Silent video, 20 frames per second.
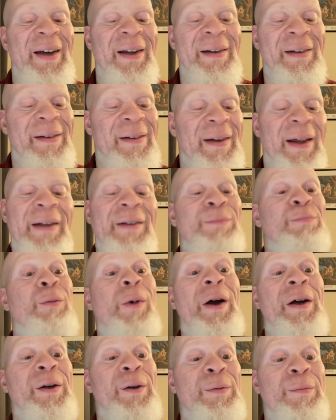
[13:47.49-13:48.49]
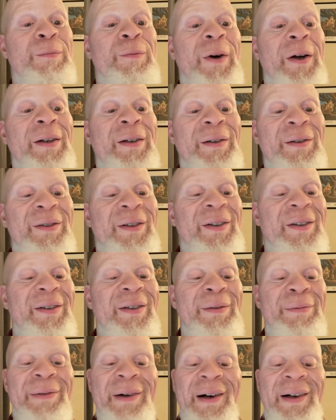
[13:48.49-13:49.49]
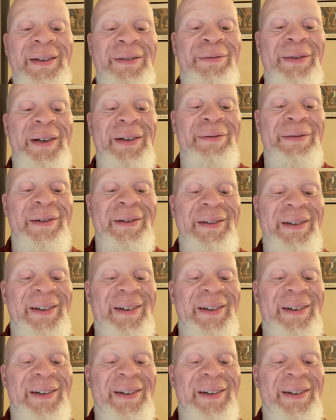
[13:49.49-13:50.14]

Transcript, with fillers: That's why I couldn't find it on Disney Plus, people.